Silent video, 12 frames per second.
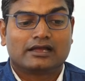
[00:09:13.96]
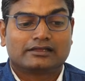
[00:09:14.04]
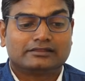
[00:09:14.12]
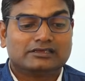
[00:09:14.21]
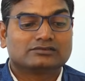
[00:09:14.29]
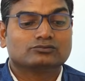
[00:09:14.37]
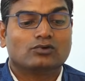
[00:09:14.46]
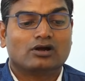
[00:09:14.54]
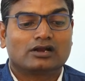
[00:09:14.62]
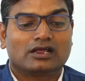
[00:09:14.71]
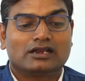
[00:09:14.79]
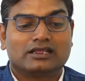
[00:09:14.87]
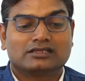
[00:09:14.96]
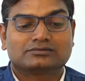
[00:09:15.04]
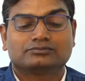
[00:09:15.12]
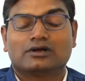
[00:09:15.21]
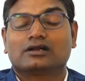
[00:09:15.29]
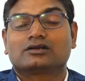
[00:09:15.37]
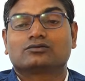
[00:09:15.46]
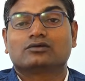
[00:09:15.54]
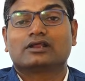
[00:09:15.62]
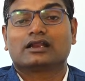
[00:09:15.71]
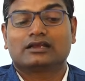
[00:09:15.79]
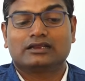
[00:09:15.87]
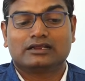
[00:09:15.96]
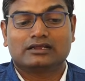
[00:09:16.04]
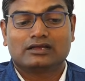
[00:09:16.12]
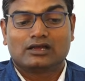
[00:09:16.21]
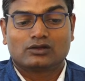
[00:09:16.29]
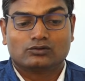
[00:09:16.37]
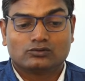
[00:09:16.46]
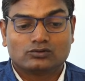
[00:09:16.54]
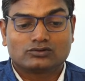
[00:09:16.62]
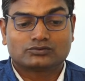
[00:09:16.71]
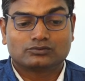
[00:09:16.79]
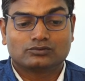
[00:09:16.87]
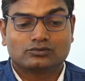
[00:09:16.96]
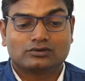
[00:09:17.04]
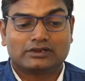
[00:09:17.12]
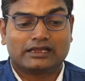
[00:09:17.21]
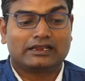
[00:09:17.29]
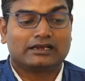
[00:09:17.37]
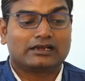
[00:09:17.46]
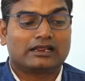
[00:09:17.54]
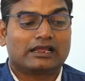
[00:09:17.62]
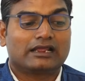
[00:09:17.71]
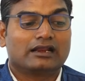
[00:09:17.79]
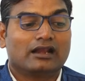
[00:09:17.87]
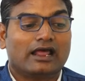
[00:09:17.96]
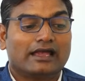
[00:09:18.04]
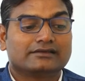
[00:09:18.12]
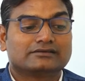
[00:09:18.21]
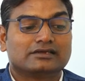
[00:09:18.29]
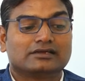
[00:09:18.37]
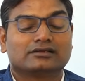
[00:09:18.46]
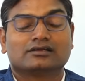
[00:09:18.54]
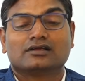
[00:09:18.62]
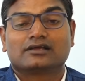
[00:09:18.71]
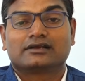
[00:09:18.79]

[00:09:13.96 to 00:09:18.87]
This model is particularly useful in analyzing